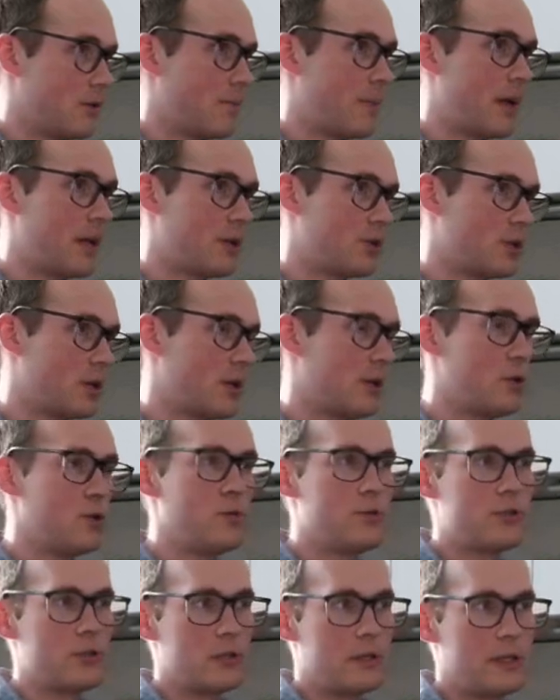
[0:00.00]
to your patient.
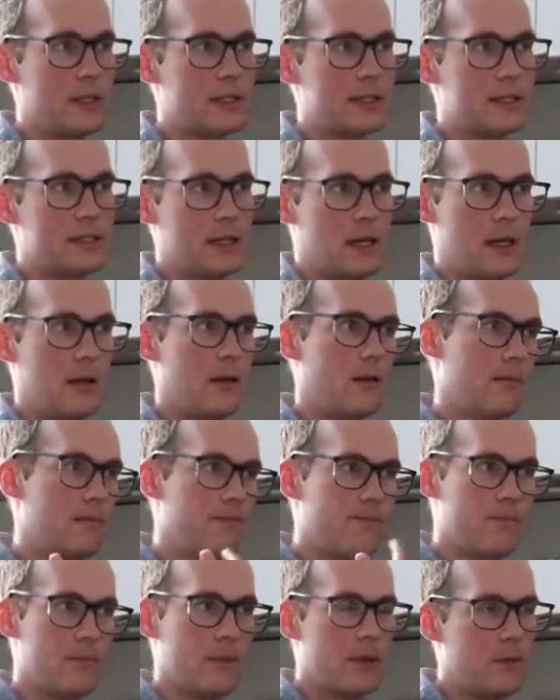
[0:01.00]
Usually it's
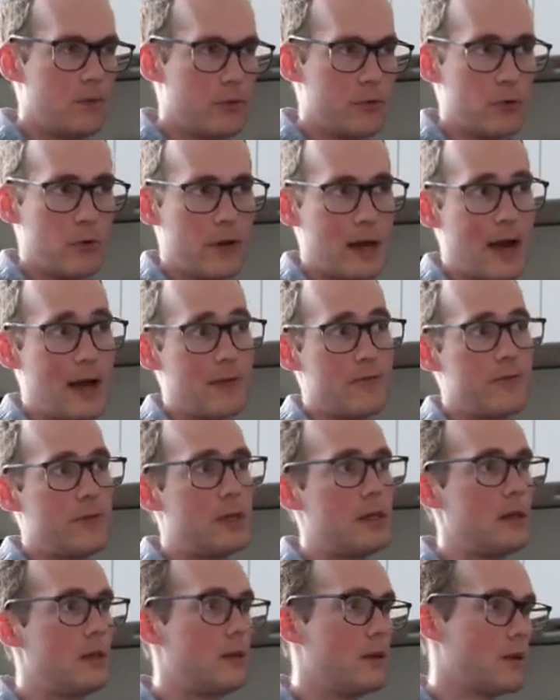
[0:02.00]
done through an
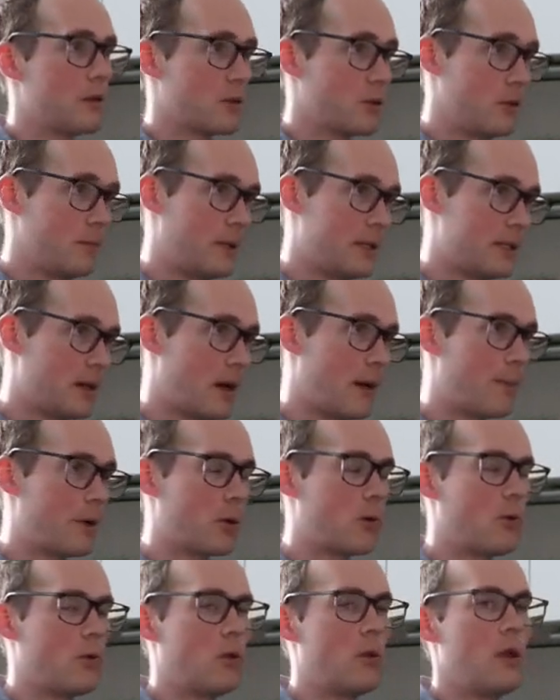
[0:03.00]
IV, could be
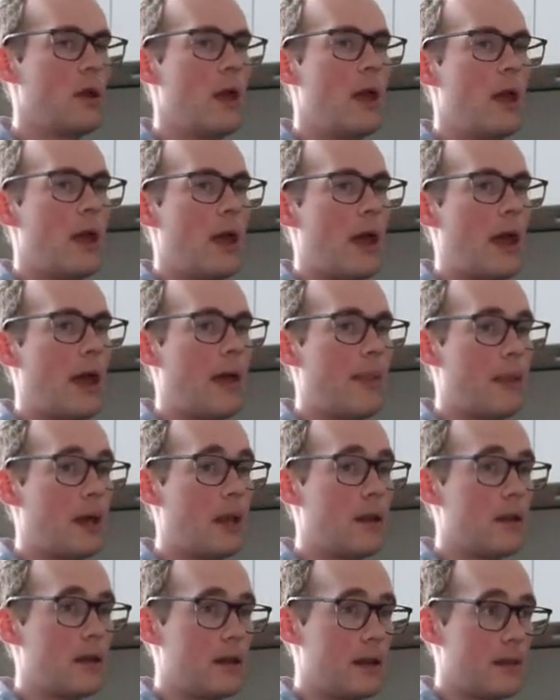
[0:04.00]
topical. And
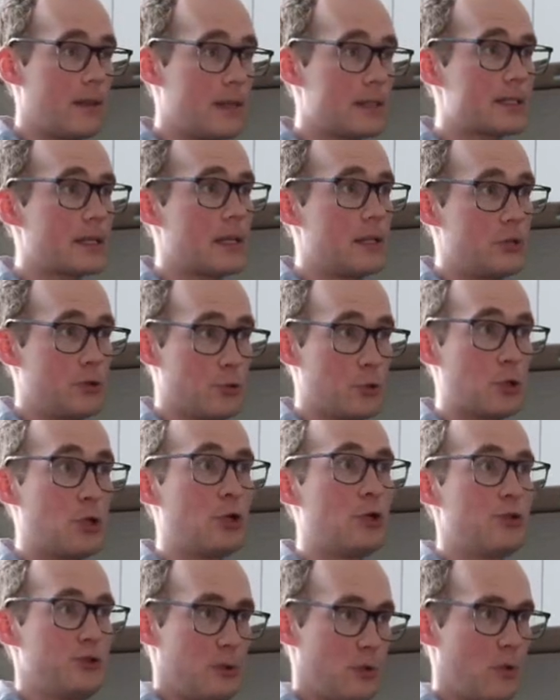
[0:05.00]
then in this case, you
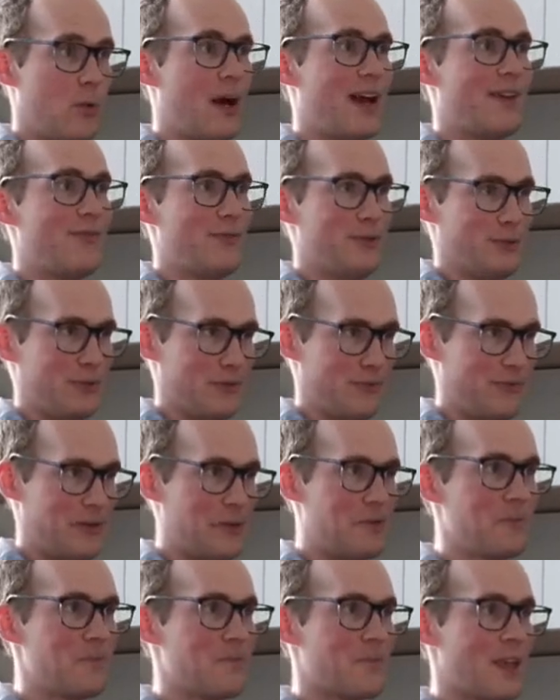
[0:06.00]
could do a wide field of
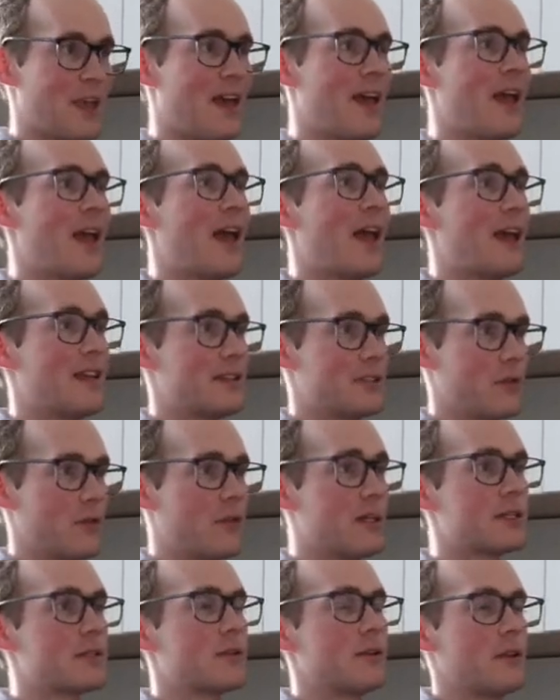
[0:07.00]
view. And
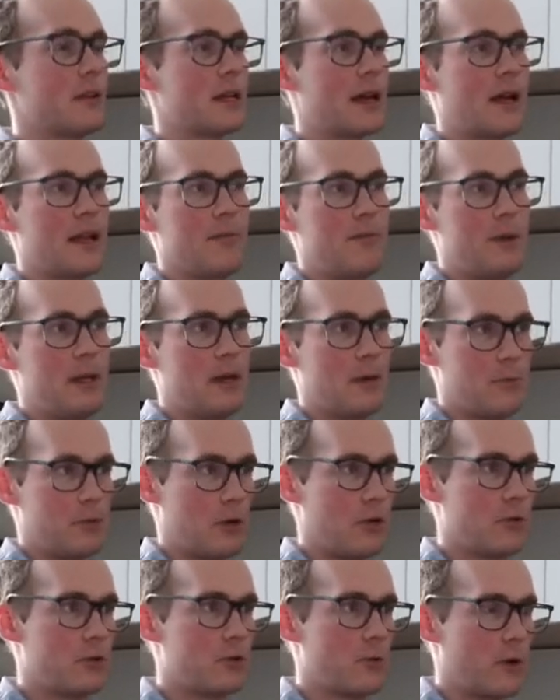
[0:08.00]
so this could kind of be an
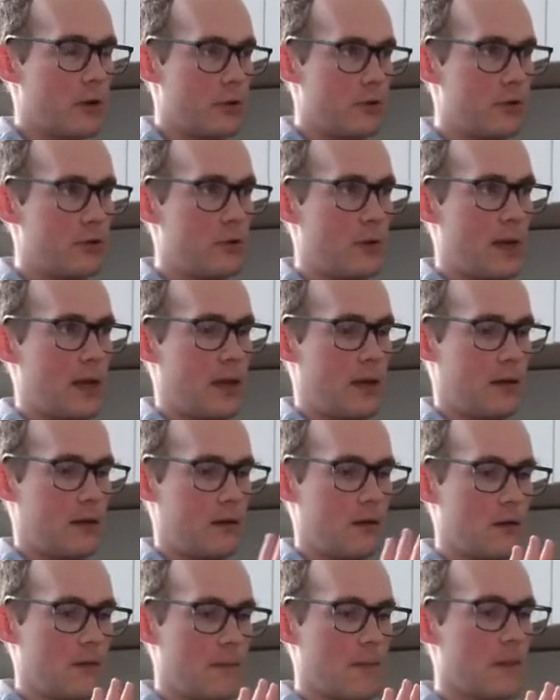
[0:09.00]
approach where you do
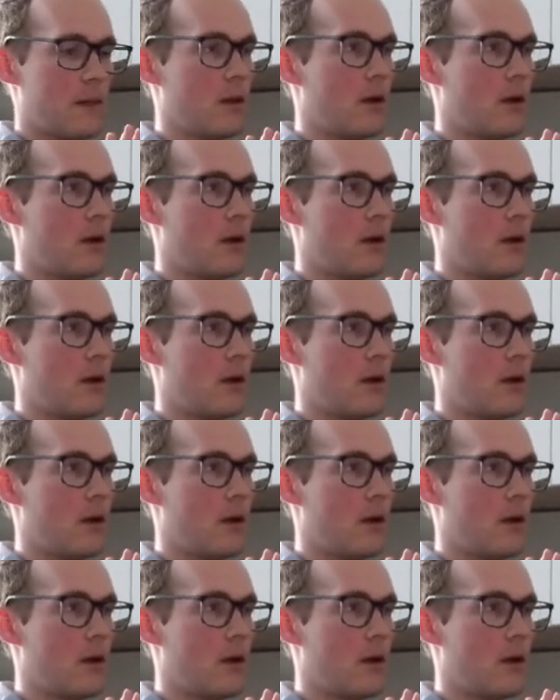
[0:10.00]
a,